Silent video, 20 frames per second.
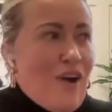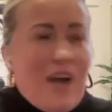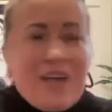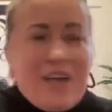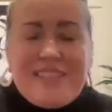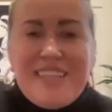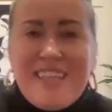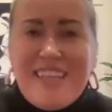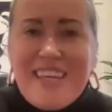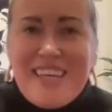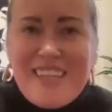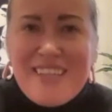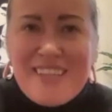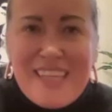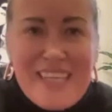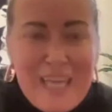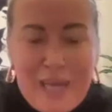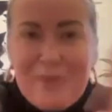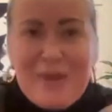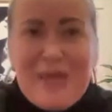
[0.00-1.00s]
I did it.
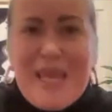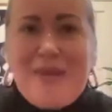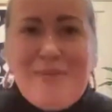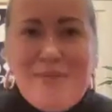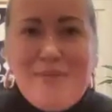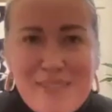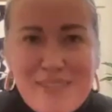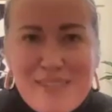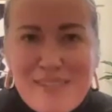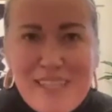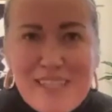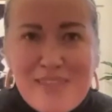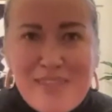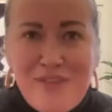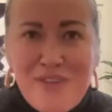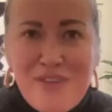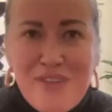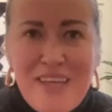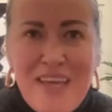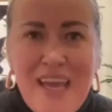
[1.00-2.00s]
Like I became
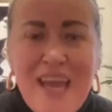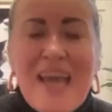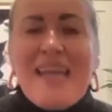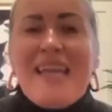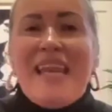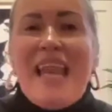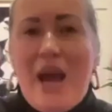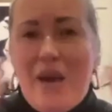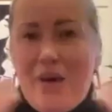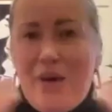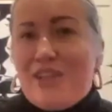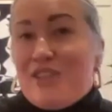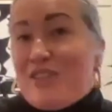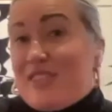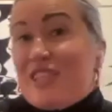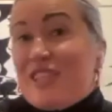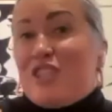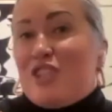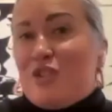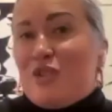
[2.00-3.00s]
successful and now I just
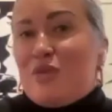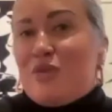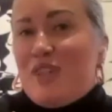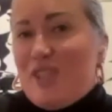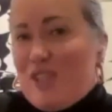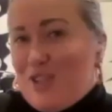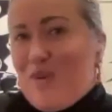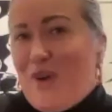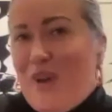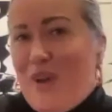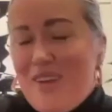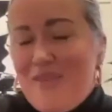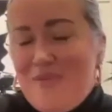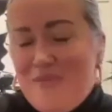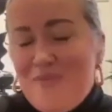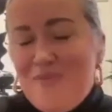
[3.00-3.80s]
get to enjoy it.